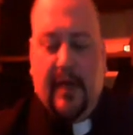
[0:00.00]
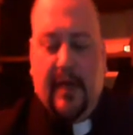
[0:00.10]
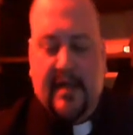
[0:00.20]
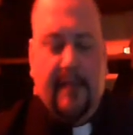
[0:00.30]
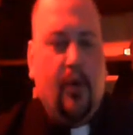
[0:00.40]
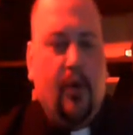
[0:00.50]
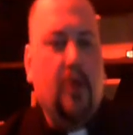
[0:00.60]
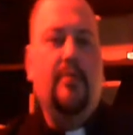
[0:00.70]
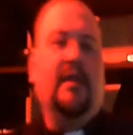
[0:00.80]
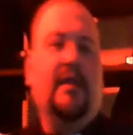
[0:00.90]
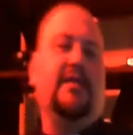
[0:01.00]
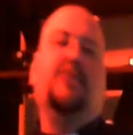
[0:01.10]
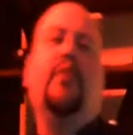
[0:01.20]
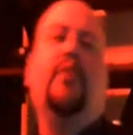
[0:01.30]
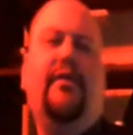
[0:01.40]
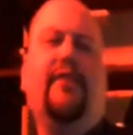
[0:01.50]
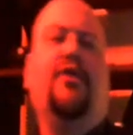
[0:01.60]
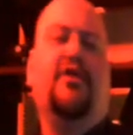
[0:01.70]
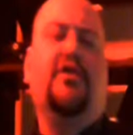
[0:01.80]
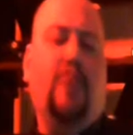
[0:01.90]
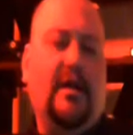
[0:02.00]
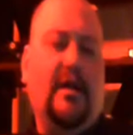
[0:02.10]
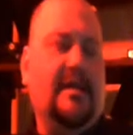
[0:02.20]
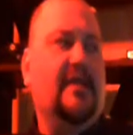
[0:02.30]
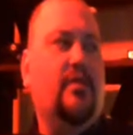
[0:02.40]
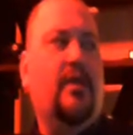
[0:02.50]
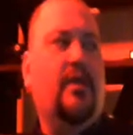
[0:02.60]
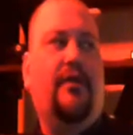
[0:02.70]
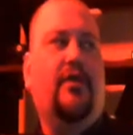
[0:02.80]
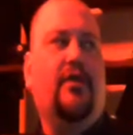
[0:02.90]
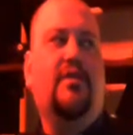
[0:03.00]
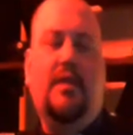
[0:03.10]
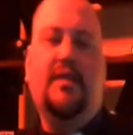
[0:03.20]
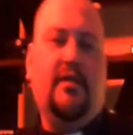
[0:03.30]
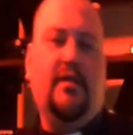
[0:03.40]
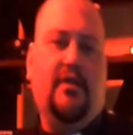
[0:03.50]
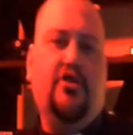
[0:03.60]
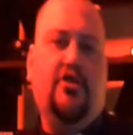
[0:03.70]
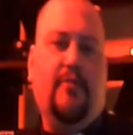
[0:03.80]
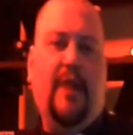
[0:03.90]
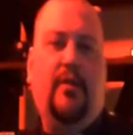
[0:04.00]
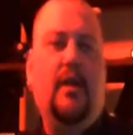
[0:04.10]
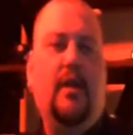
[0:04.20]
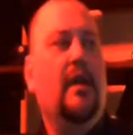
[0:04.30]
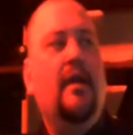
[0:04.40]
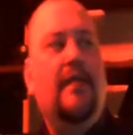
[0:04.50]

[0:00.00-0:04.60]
but it's important because it's one of the first ones, and it's one of the first ones in the Christian Bible